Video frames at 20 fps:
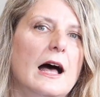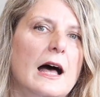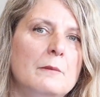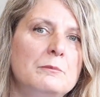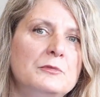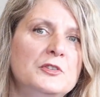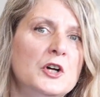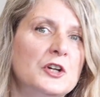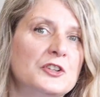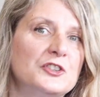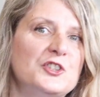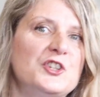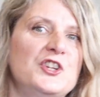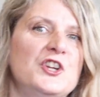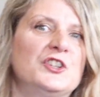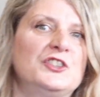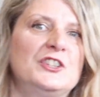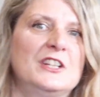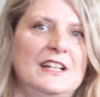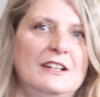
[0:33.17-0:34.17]
I'm Dr.
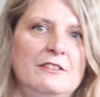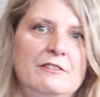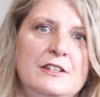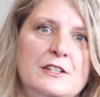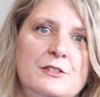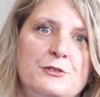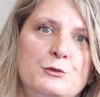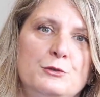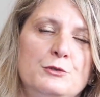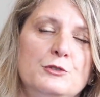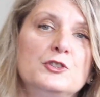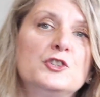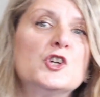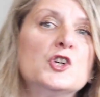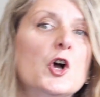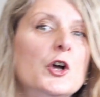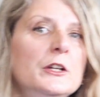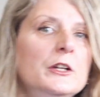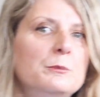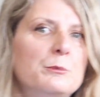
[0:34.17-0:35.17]
Giota, Alevizou,
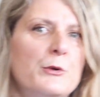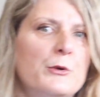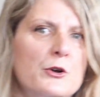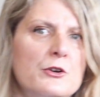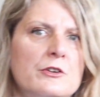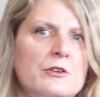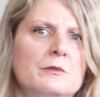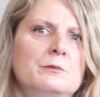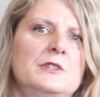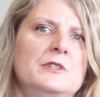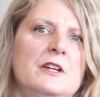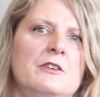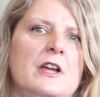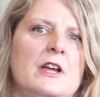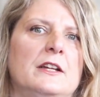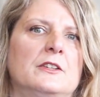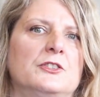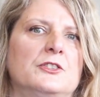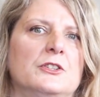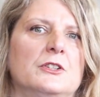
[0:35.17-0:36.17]
Joint Programme
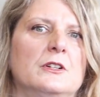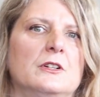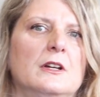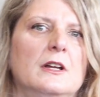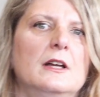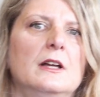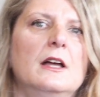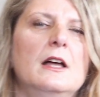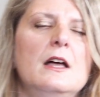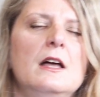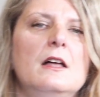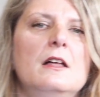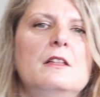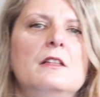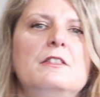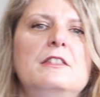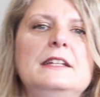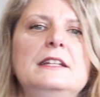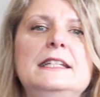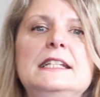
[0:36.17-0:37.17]
Director.
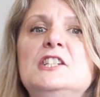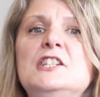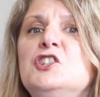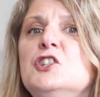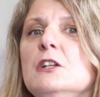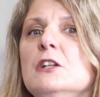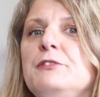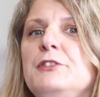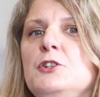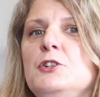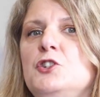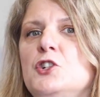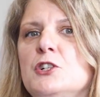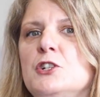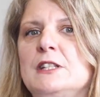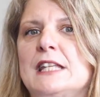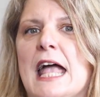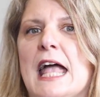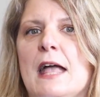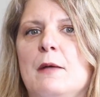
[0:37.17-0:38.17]
The Digital
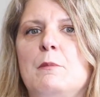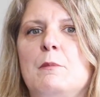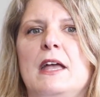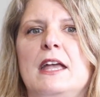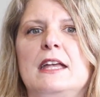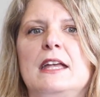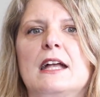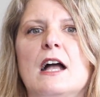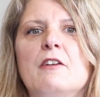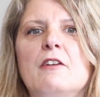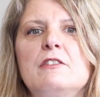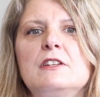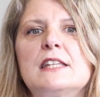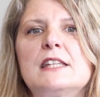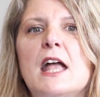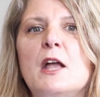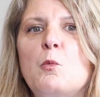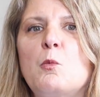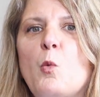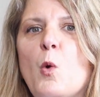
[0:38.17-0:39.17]
Futures MA covers
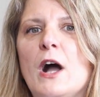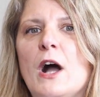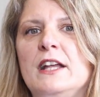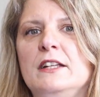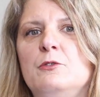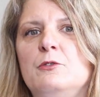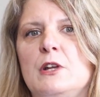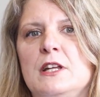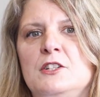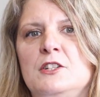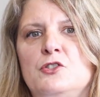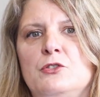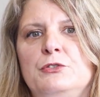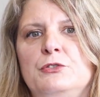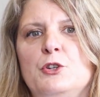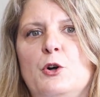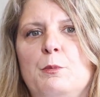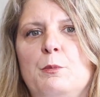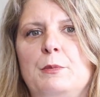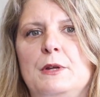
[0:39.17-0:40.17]
a wide range of
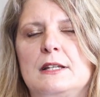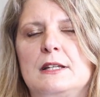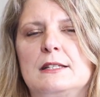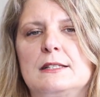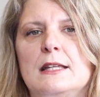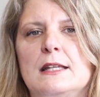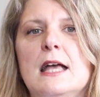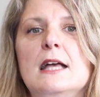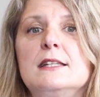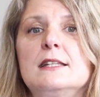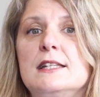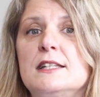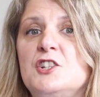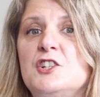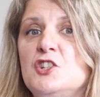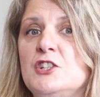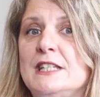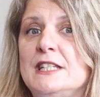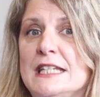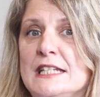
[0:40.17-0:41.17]
topics, such
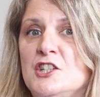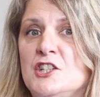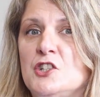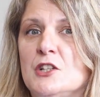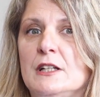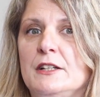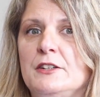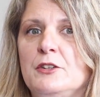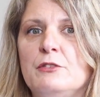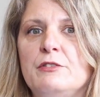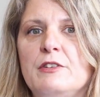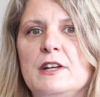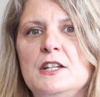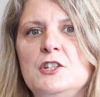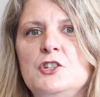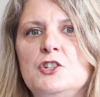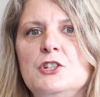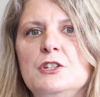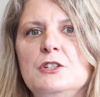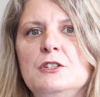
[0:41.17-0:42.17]
as digital
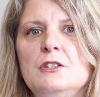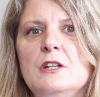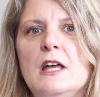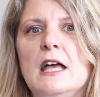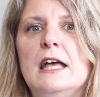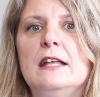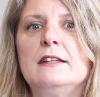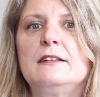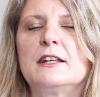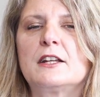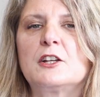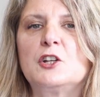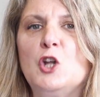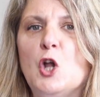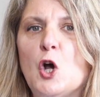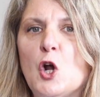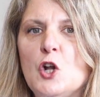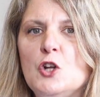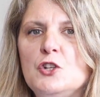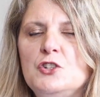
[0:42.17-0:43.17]
innovation,
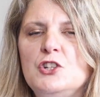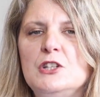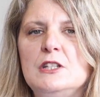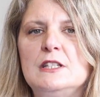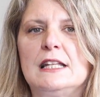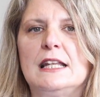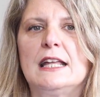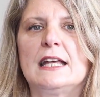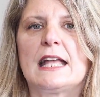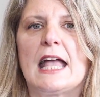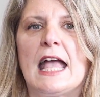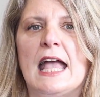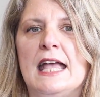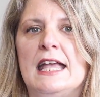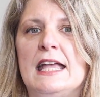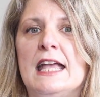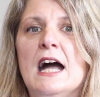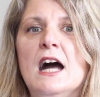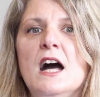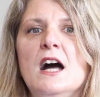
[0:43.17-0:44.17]
technologies like
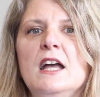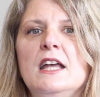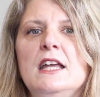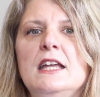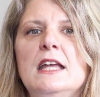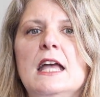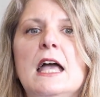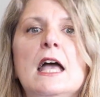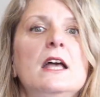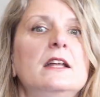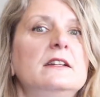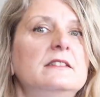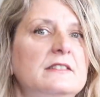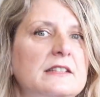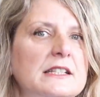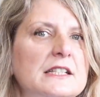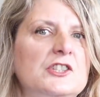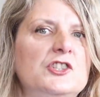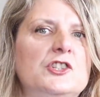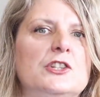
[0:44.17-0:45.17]
AI,
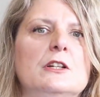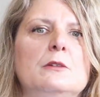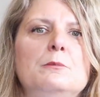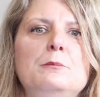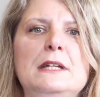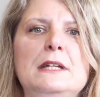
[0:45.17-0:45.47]
digital